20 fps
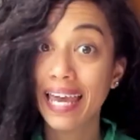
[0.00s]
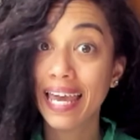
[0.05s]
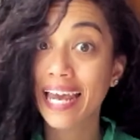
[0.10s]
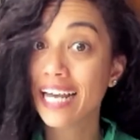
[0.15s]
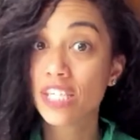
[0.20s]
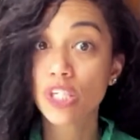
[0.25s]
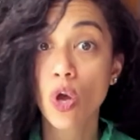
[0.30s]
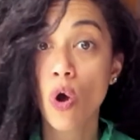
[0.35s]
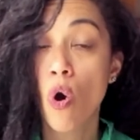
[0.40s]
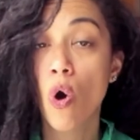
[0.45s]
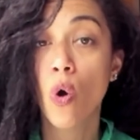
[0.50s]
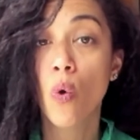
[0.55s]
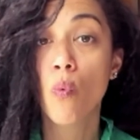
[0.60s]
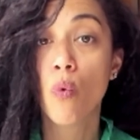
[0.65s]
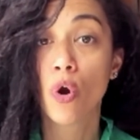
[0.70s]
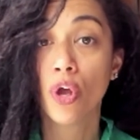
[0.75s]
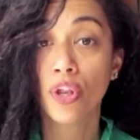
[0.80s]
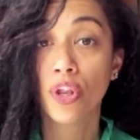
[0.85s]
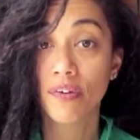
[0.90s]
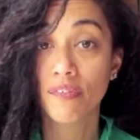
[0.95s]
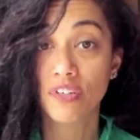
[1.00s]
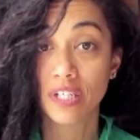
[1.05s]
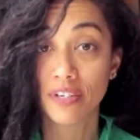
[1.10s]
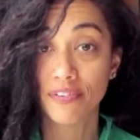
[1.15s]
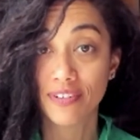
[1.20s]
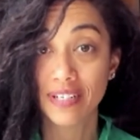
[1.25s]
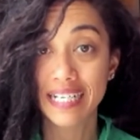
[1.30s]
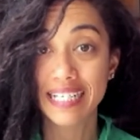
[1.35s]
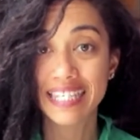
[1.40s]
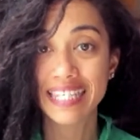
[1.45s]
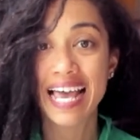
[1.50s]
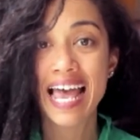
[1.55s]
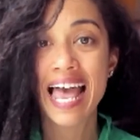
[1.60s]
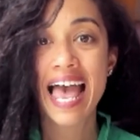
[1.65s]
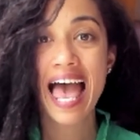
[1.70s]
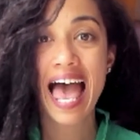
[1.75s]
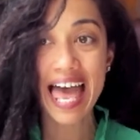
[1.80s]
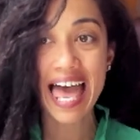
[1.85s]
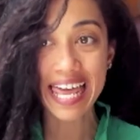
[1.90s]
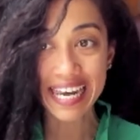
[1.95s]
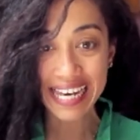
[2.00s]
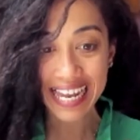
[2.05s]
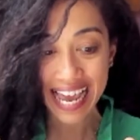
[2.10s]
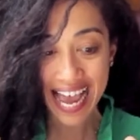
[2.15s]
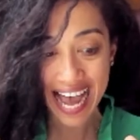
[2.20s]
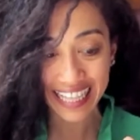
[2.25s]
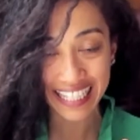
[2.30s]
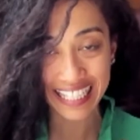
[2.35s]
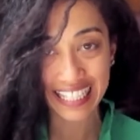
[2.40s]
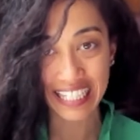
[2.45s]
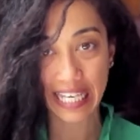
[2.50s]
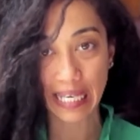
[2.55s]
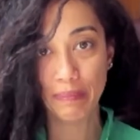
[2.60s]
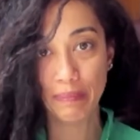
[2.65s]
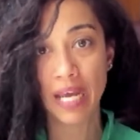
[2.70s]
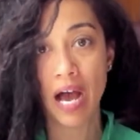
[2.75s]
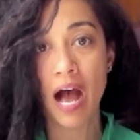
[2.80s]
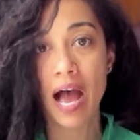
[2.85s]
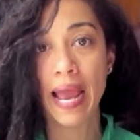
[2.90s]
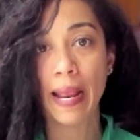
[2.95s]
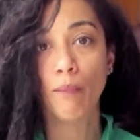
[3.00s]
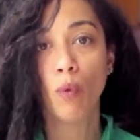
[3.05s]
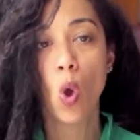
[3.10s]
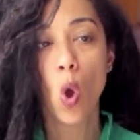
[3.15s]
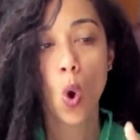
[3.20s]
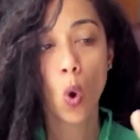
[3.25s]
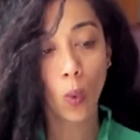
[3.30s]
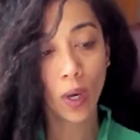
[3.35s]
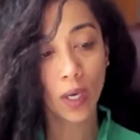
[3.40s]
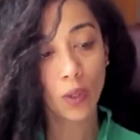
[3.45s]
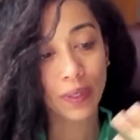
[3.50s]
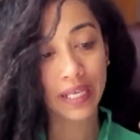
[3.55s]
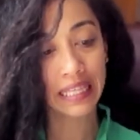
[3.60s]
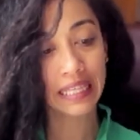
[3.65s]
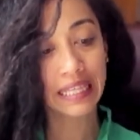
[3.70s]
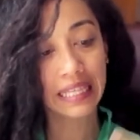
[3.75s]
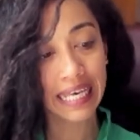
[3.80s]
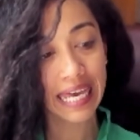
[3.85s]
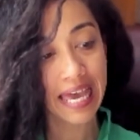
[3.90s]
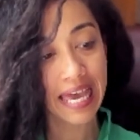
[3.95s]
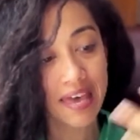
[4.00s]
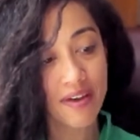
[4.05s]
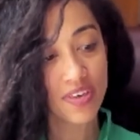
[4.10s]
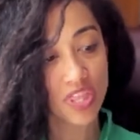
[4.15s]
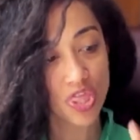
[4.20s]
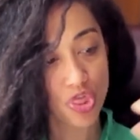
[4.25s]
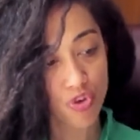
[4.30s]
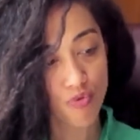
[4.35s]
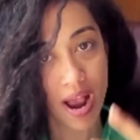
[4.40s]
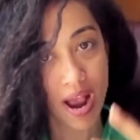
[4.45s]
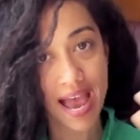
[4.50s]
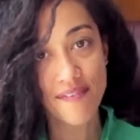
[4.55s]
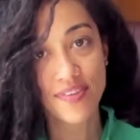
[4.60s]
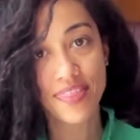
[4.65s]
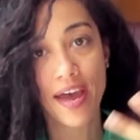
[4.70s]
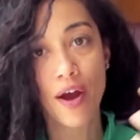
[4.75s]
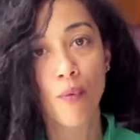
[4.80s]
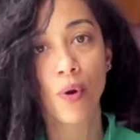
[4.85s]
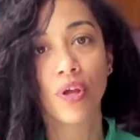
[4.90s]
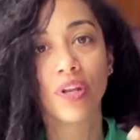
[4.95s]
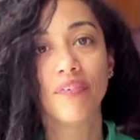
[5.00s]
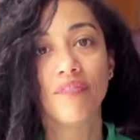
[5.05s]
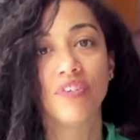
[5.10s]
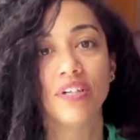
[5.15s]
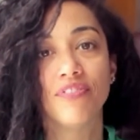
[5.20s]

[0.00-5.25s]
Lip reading: It's a whole world of difference. And at the same time, when we live and thrive in that world of